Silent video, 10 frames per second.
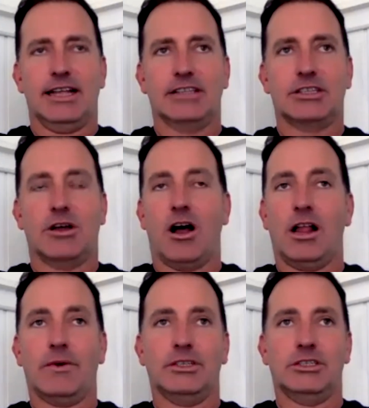so all
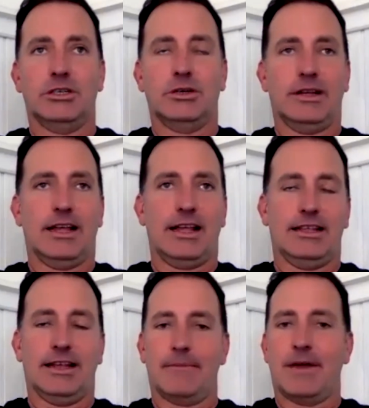I would do,
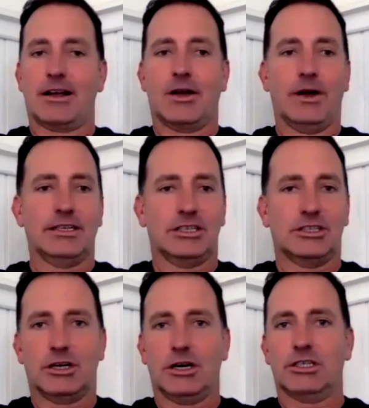I'm not going to
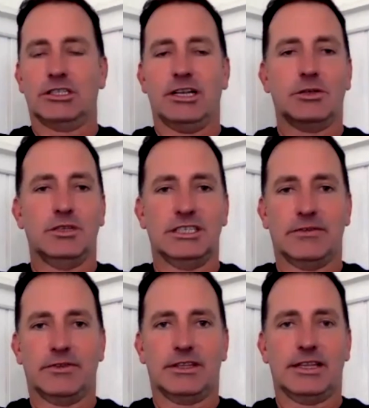church, not doing these
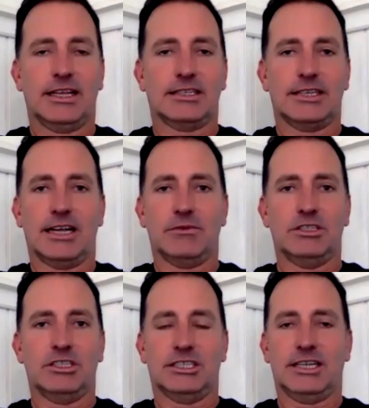different things. I would
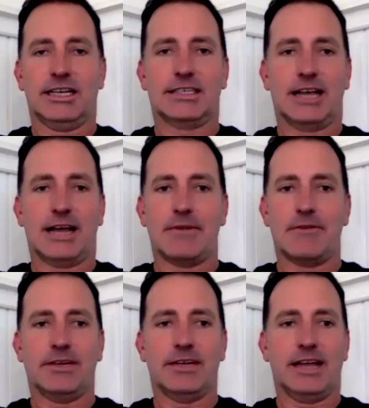just take time
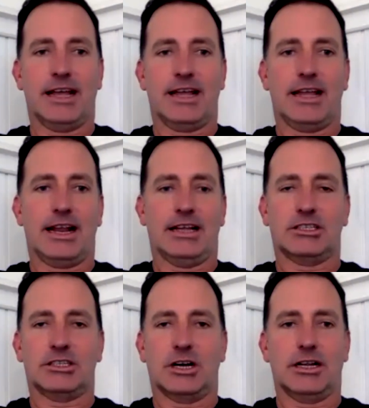every day, and I
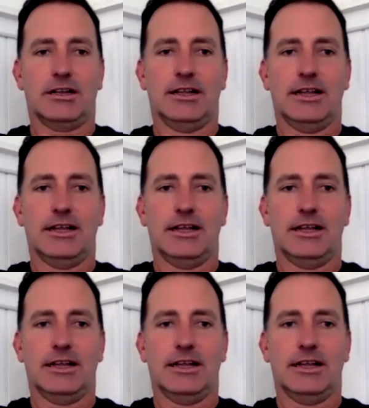started